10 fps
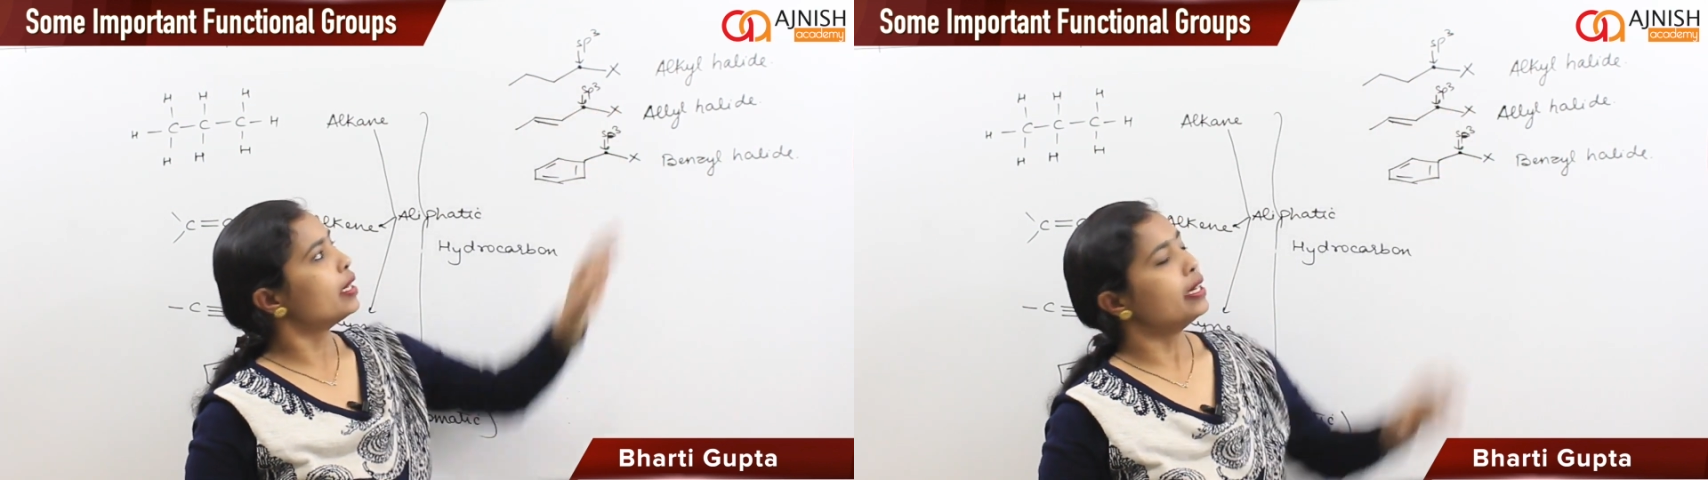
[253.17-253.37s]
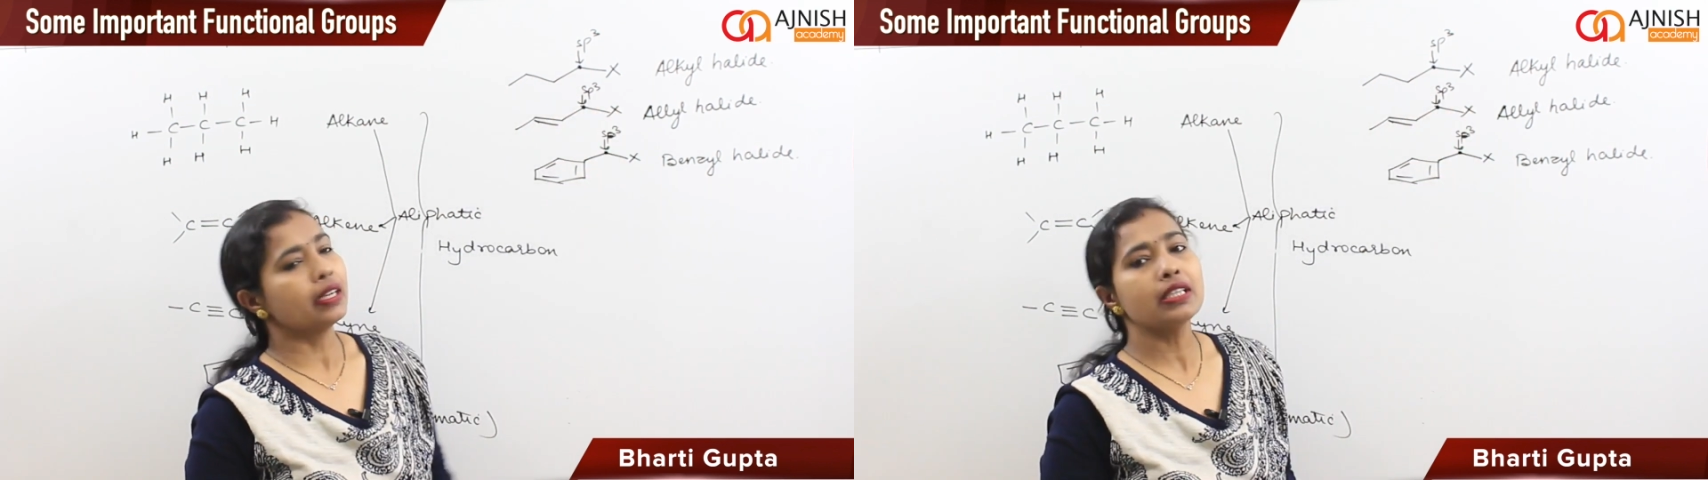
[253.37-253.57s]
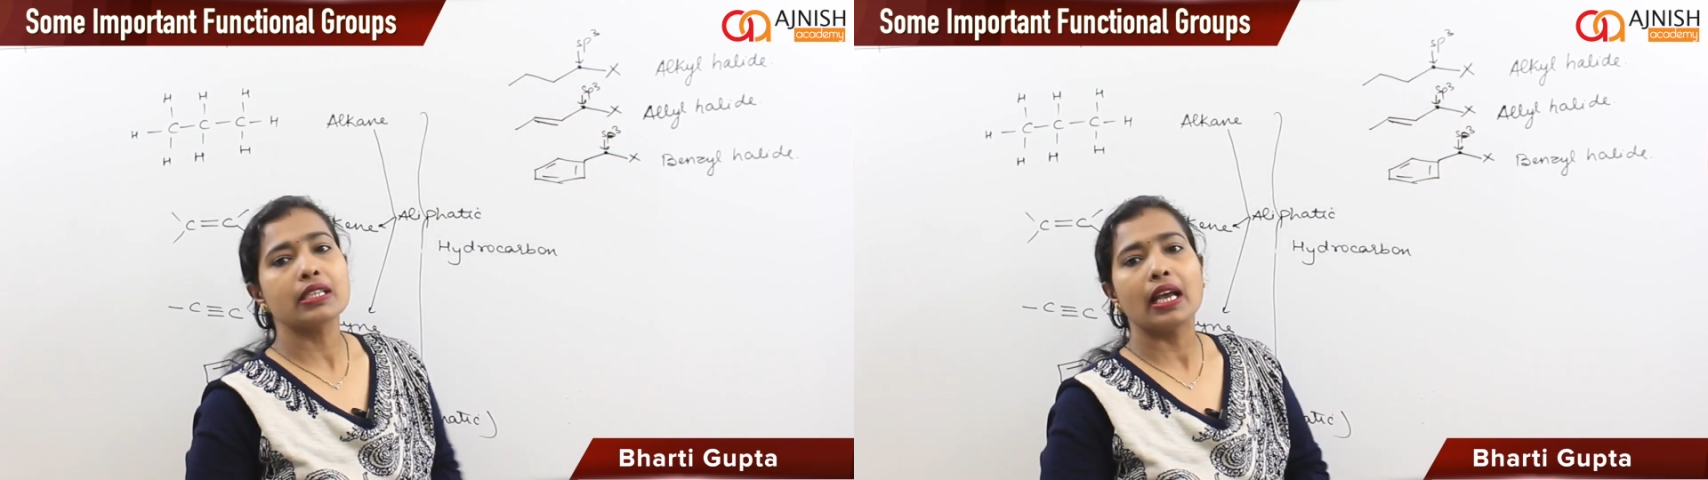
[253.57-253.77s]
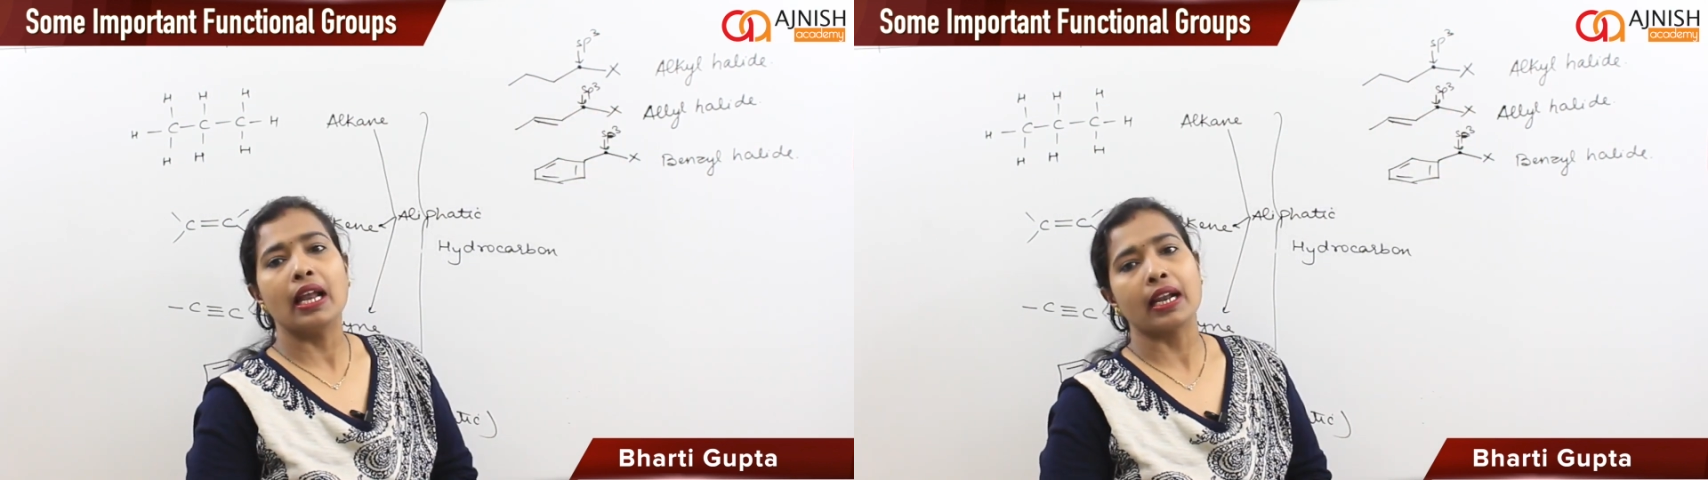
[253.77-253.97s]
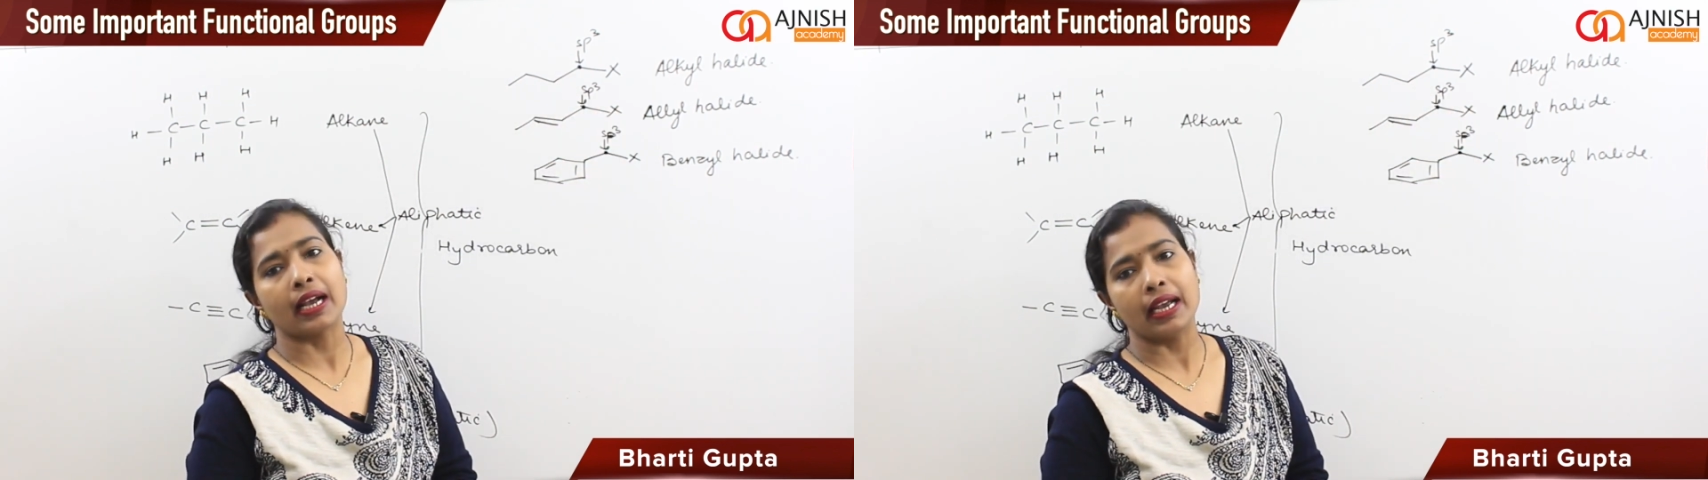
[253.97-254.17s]
then it is
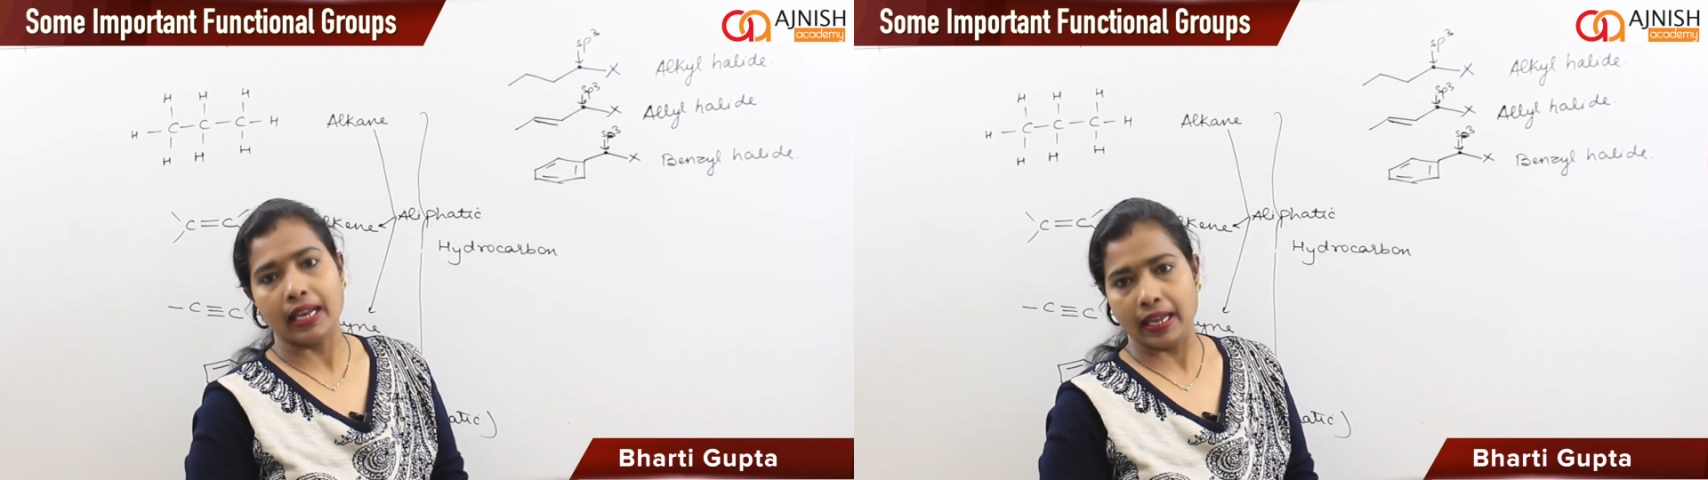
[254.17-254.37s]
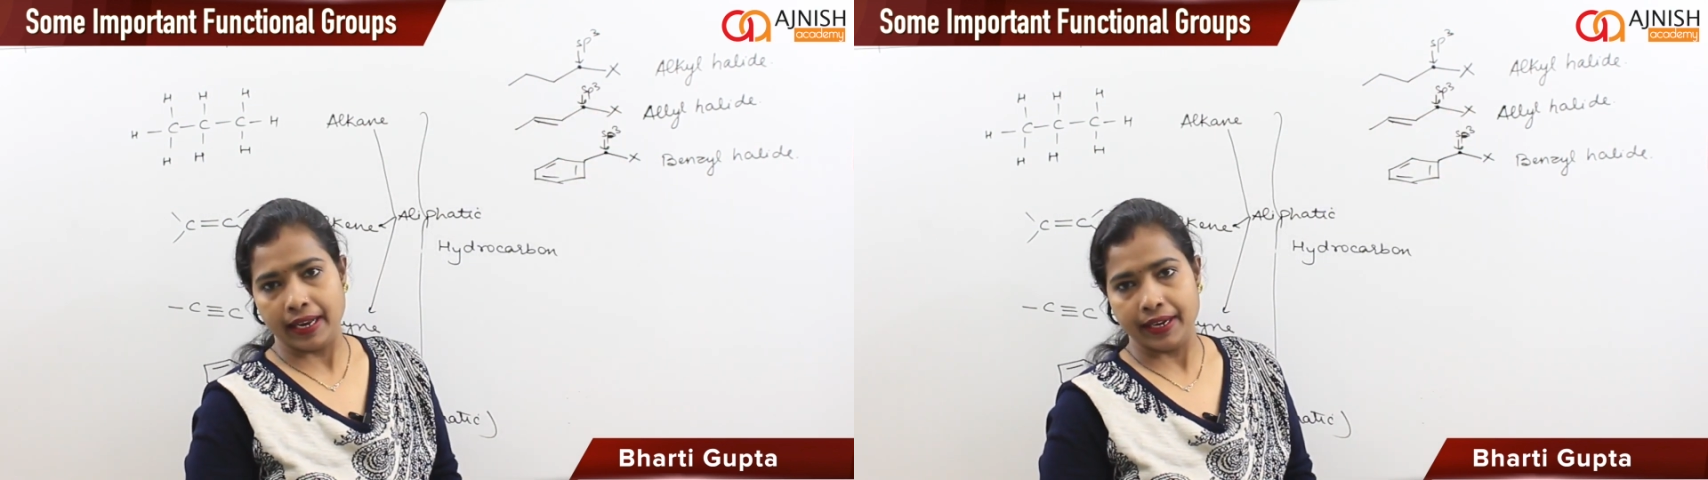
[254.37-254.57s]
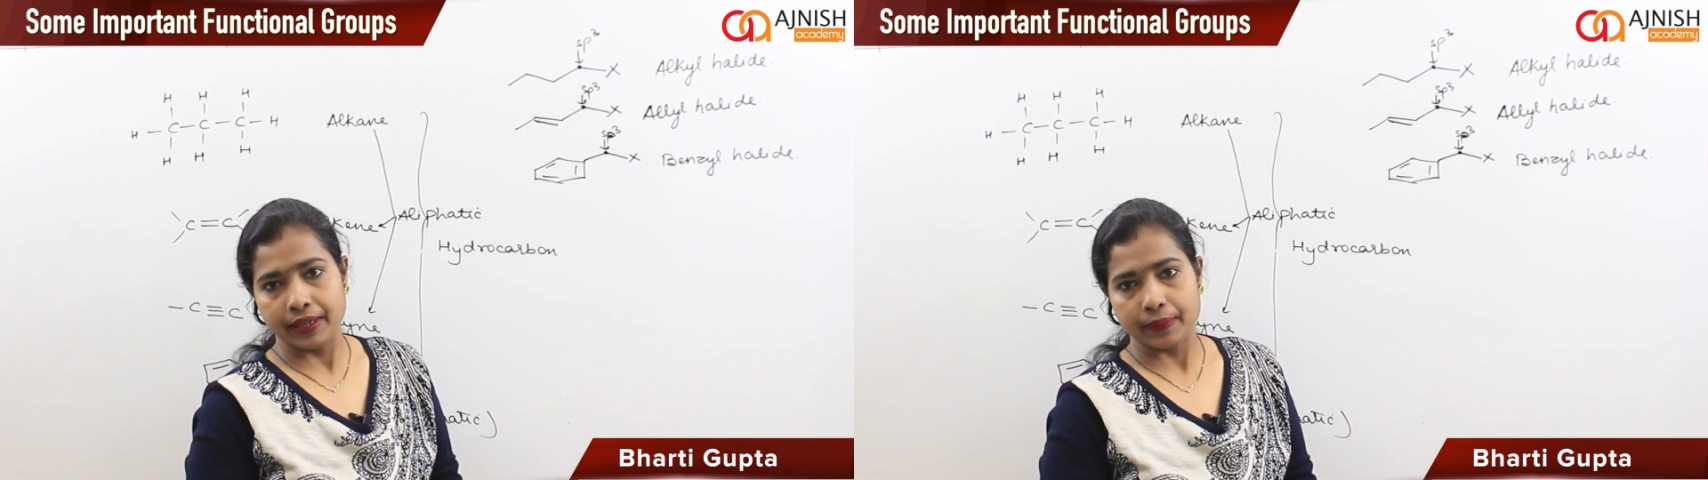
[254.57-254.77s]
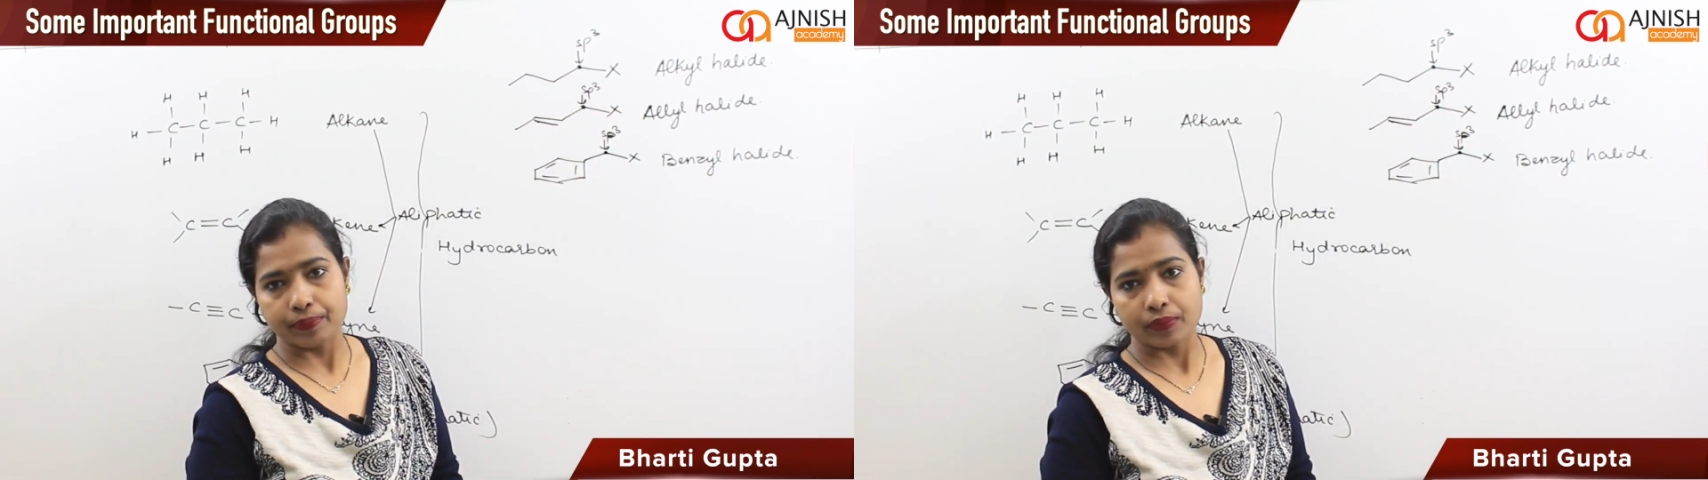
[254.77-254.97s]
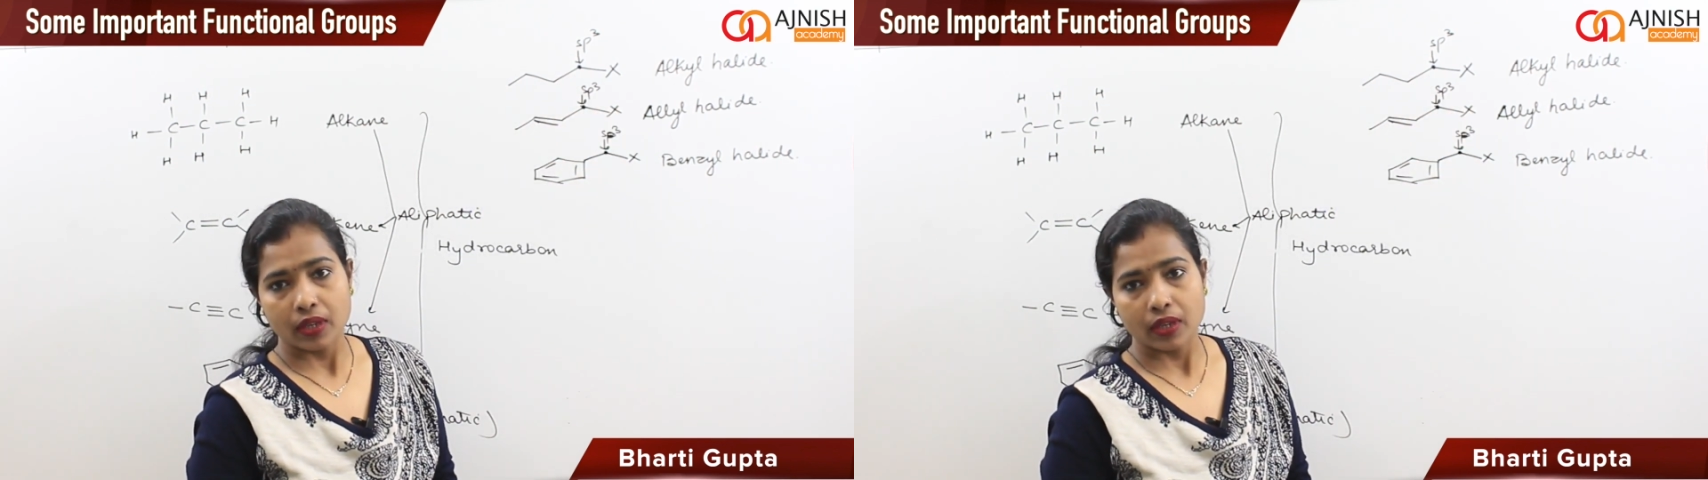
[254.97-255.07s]
alkyl halide.